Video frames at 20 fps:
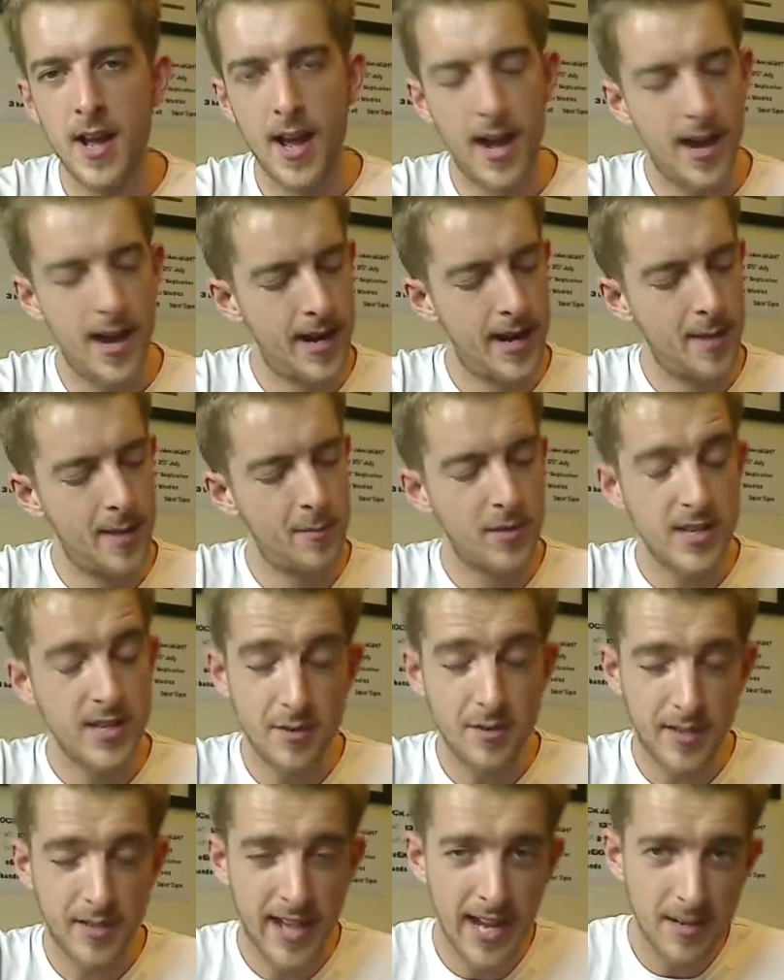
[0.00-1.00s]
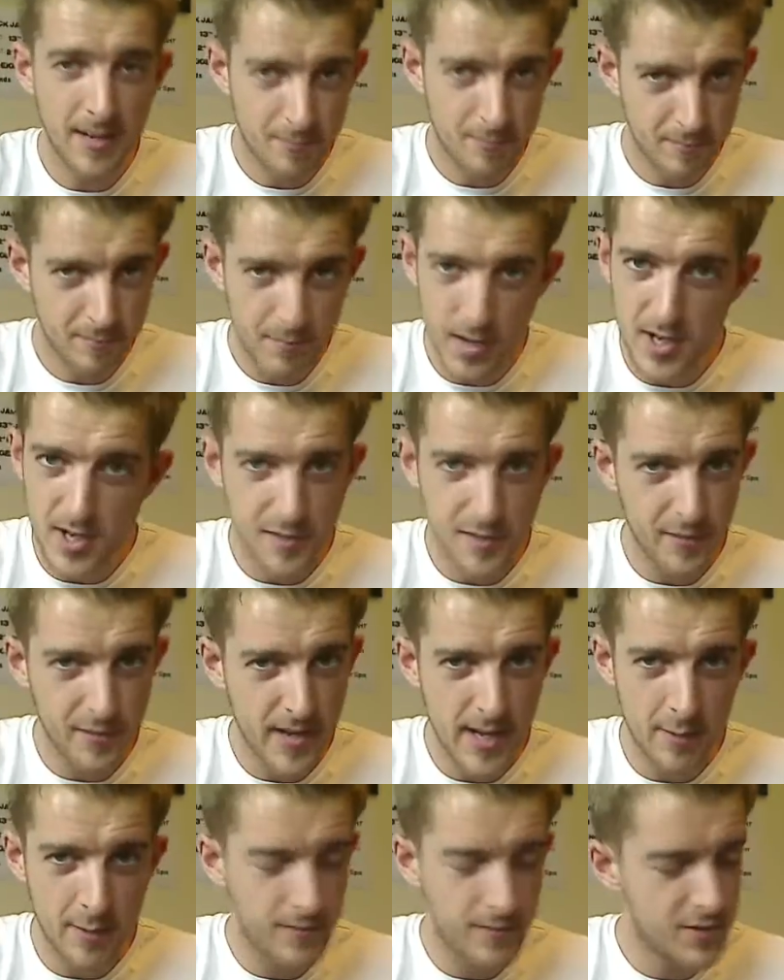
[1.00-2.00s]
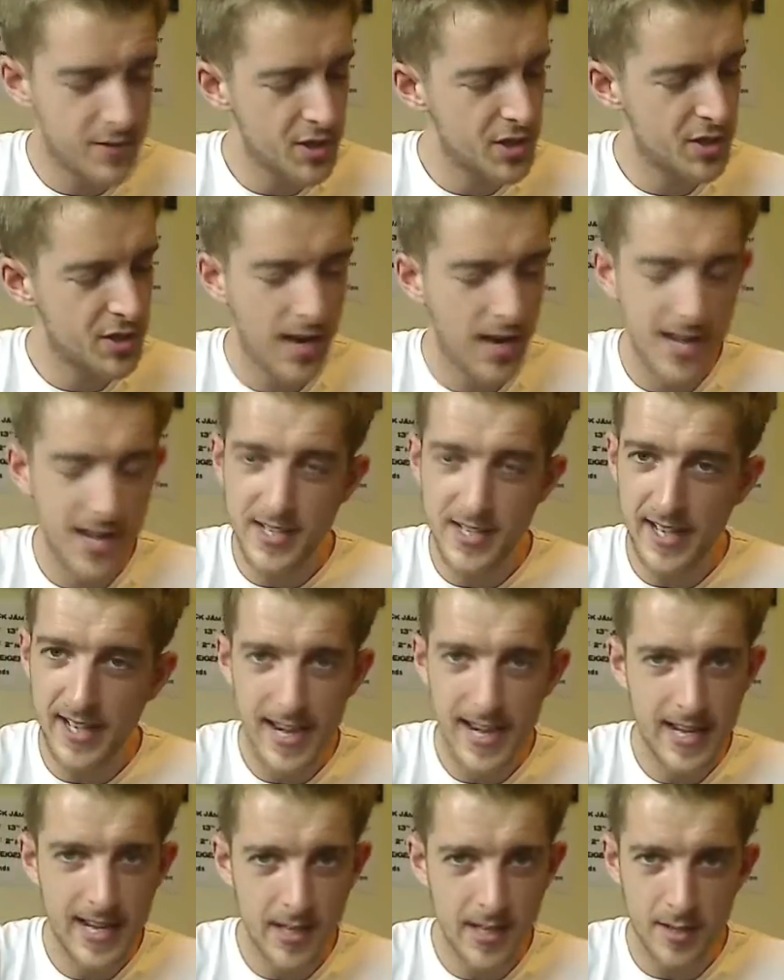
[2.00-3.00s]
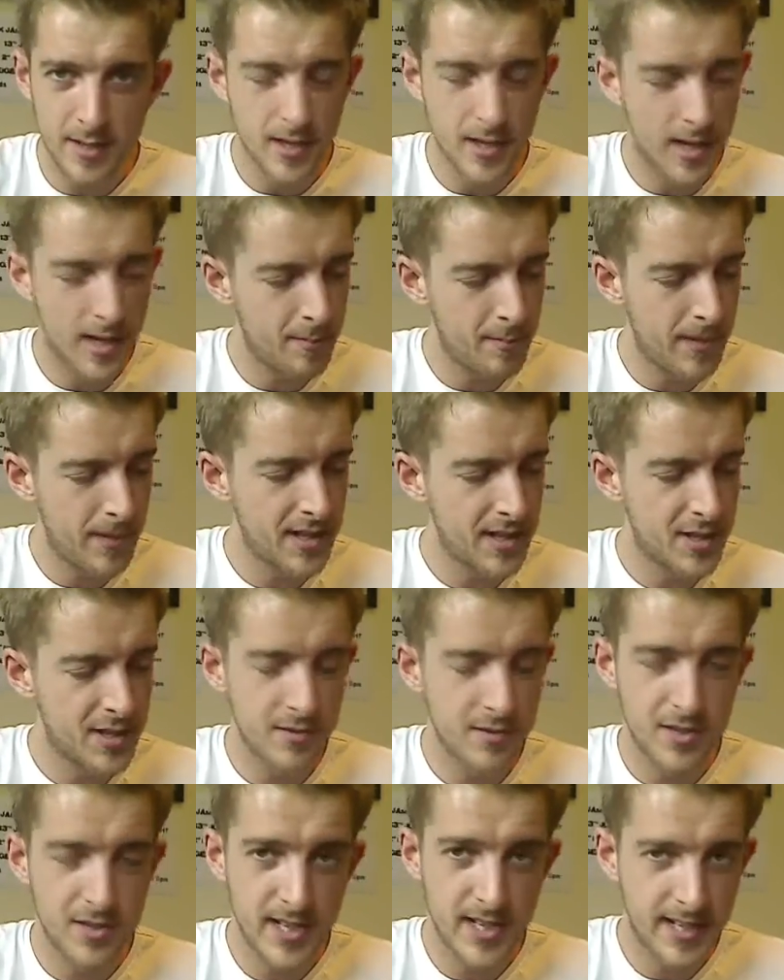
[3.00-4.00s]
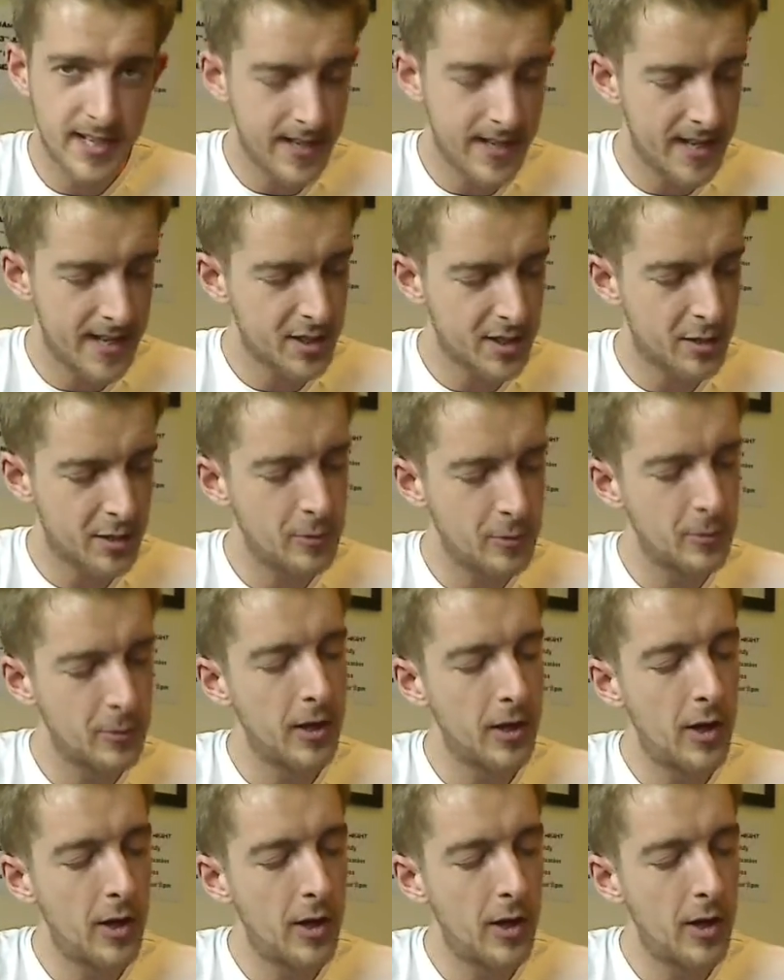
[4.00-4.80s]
um, you can persevere with just trying to get it and, and, back to a G and that's cool.